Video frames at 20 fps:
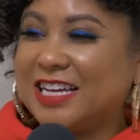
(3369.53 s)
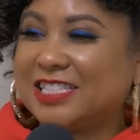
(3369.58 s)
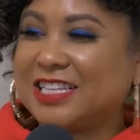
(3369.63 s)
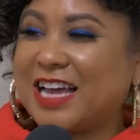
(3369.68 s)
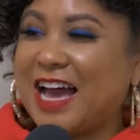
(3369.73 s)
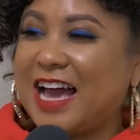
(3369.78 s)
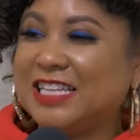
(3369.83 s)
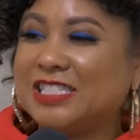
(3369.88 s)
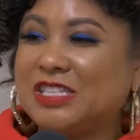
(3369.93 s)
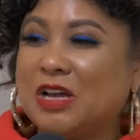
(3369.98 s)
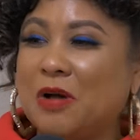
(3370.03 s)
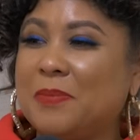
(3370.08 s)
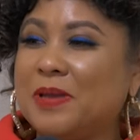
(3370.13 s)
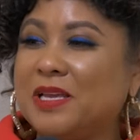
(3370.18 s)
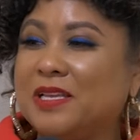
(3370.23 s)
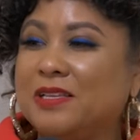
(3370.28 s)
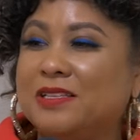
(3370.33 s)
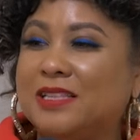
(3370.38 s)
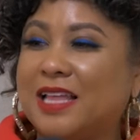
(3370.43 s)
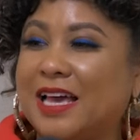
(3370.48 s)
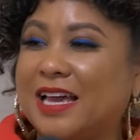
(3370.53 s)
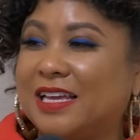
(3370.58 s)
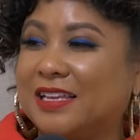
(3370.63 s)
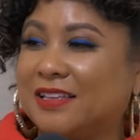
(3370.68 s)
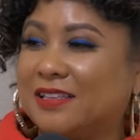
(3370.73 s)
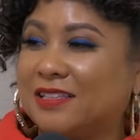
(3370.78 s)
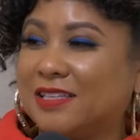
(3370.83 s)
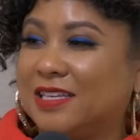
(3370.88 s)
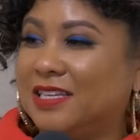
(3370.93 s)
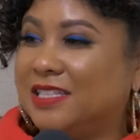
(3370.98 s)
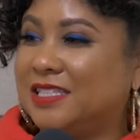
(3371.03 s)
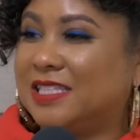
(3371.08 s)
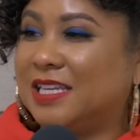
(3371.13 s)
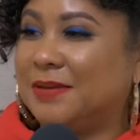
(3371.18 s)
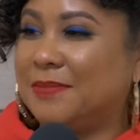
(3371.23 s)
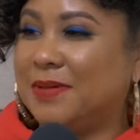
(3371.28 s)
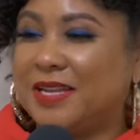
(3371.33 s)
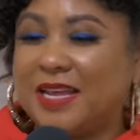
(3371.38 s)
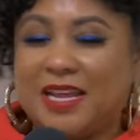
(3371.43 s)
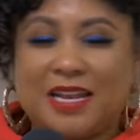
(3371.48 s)
Because guys don't be like,
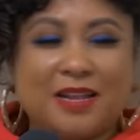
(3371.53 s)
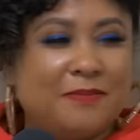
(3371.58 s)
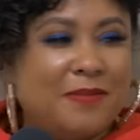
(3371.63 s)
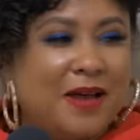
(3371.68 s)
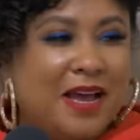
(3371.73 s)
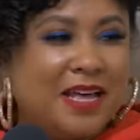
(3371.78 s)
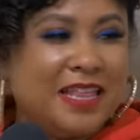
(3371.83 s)
intimidated